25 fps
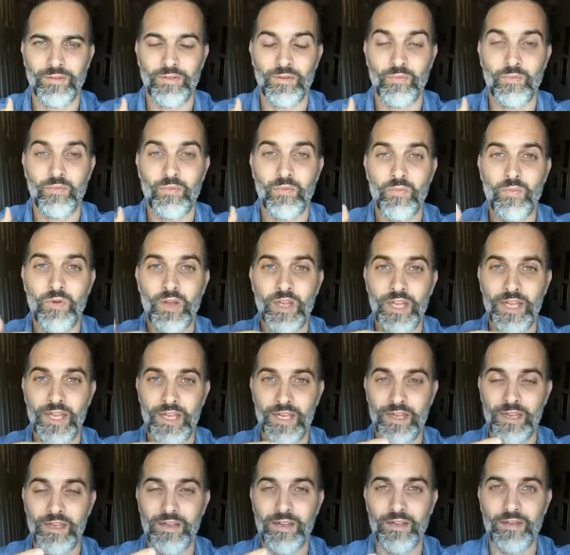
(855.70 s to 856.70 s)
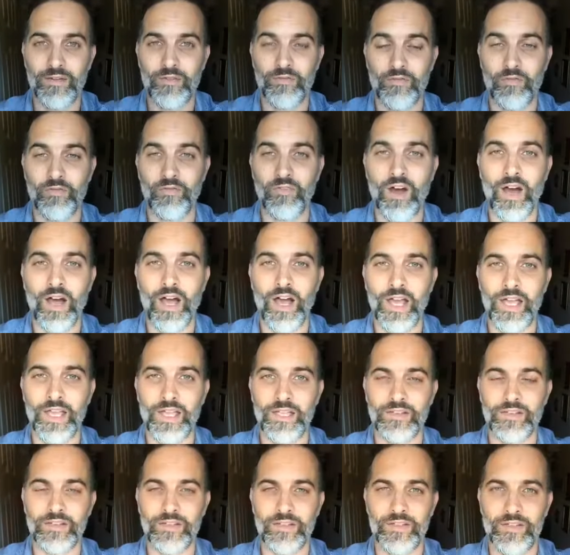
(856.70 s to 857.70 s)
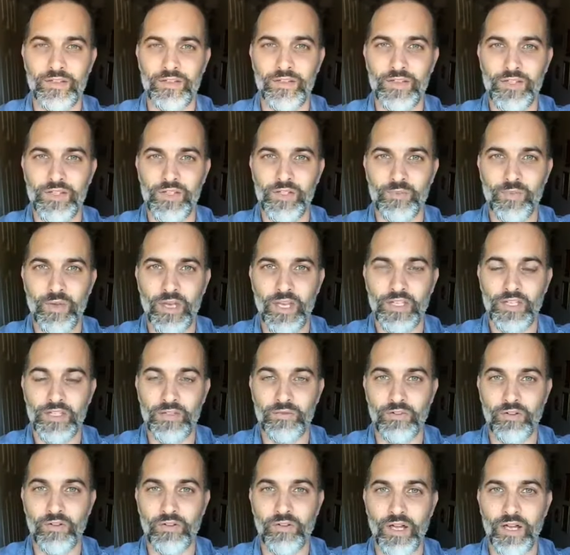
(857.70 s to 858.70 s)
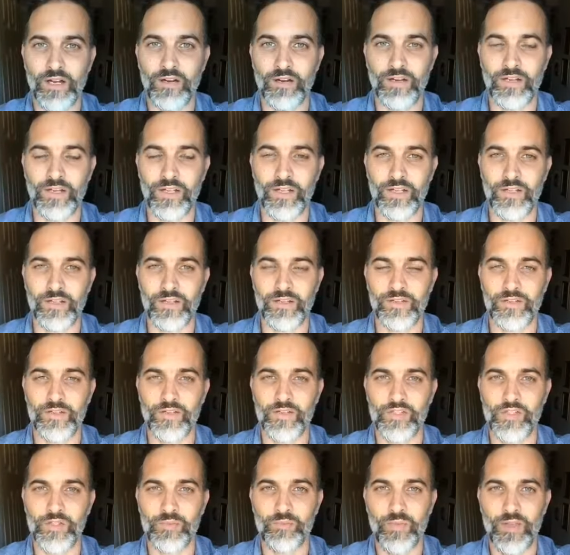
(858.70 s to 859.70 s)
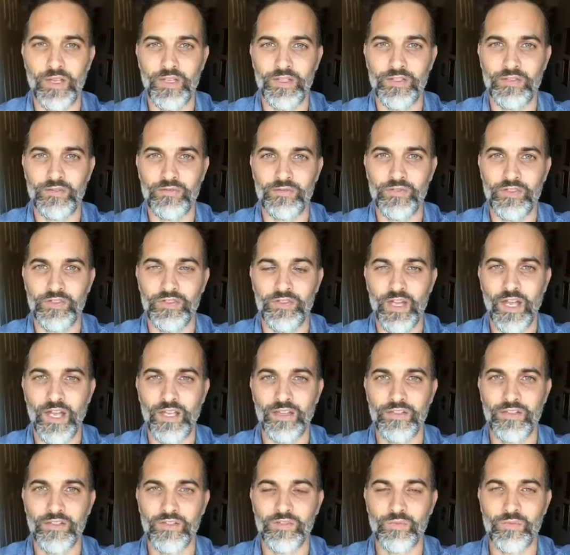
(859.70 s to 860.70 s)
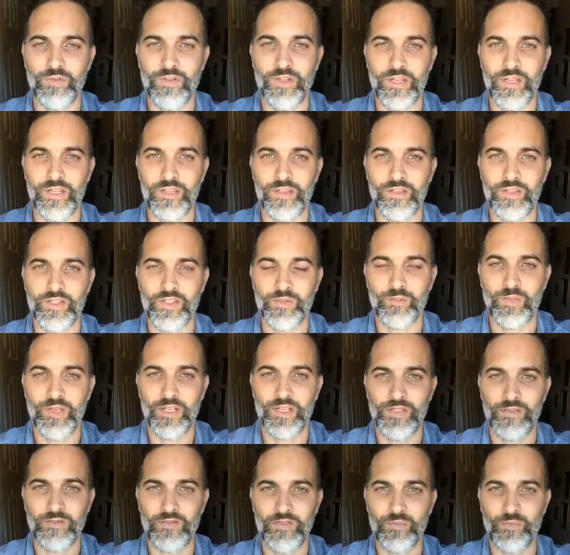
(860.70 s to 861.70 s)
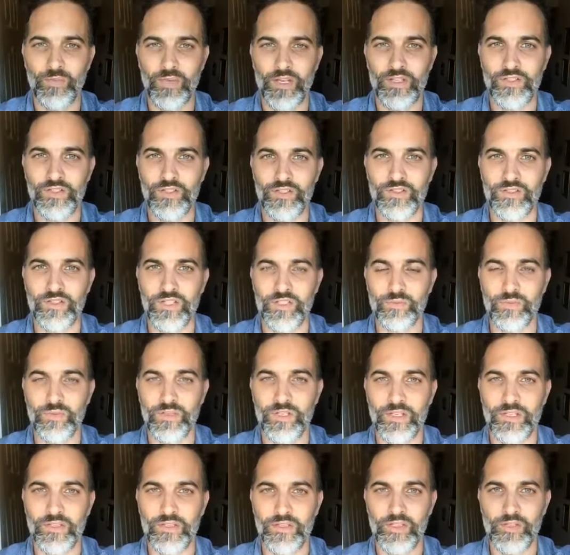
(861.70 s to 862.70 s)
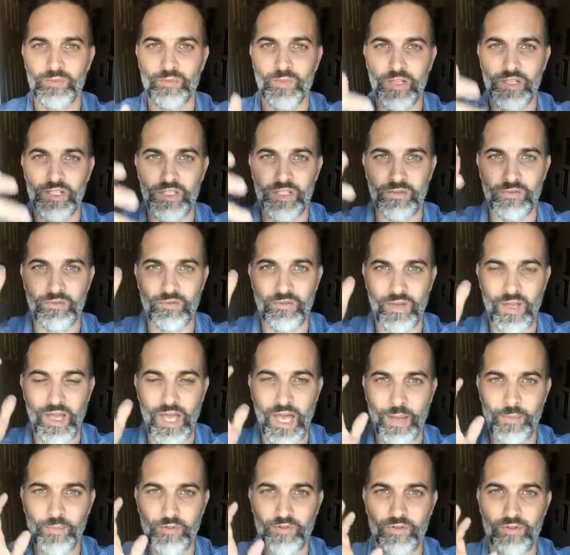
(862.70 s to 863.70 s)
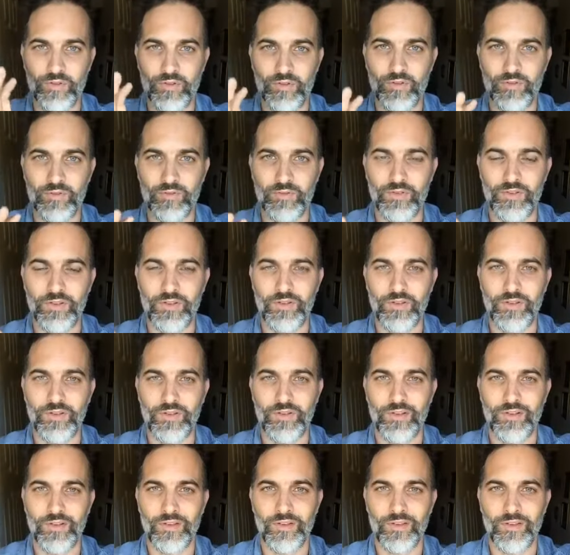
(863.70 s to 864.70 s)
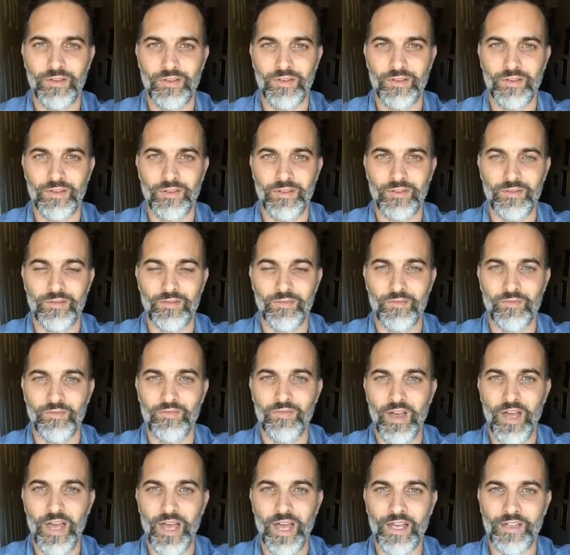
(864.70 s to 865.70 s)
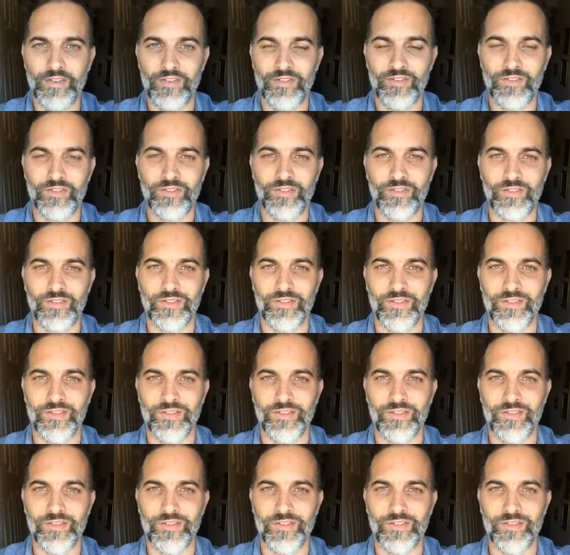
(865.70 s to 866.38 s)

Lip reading: we find this space of clarity, this space of silence within, this space of spaciousness within, this space of absolute vast